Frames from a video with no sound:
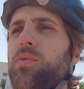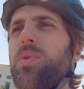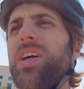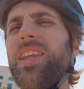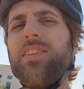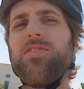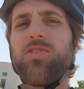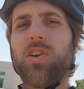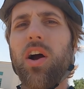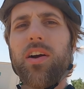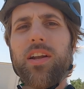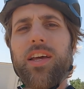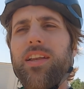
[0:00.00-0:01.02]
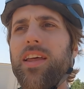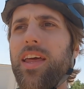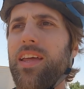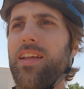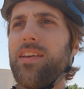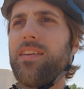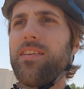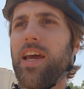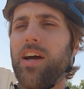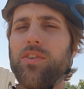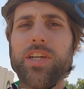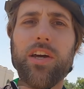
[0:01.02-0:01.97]
really started in
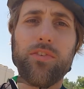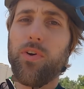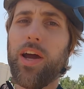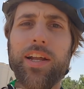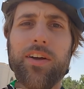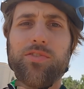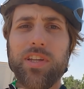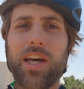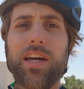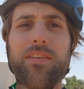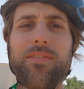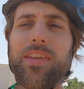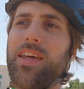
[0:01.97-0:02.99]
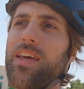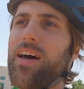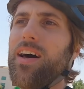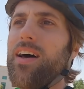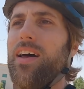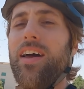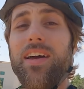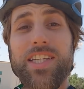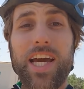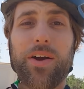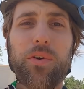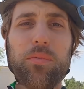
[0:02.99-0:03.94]
downtown right outside of the
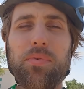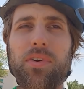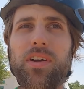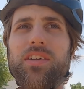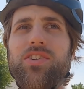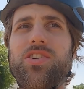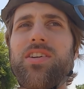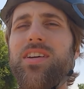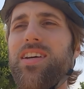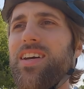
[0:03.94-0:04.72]
Tower Bridge.